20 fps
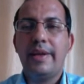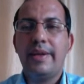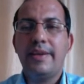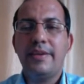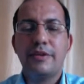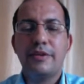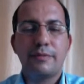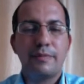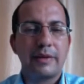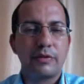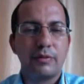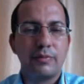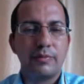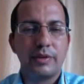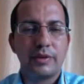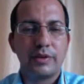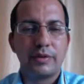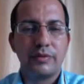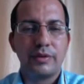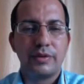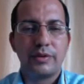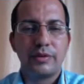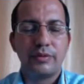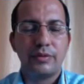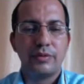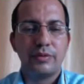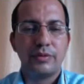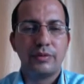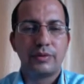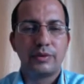any spectrometer which
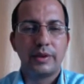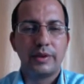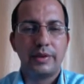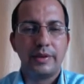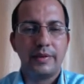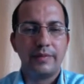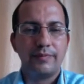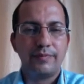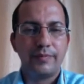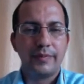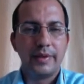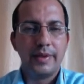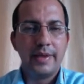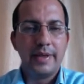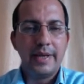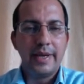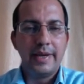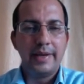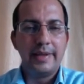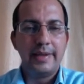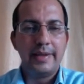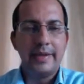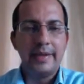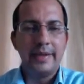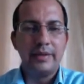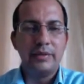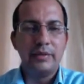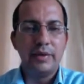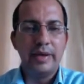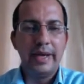you study. And here
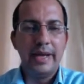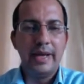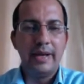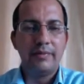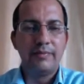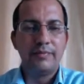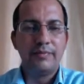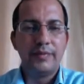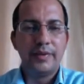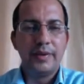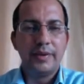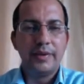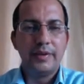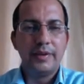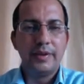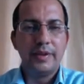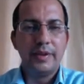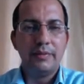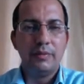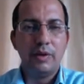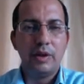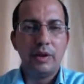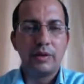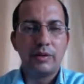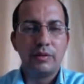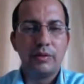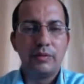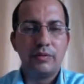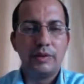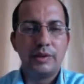you have the
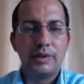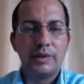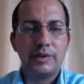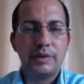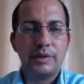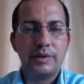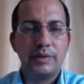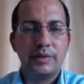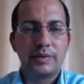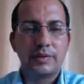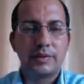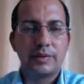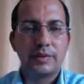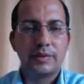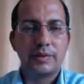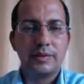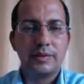molecule, which is,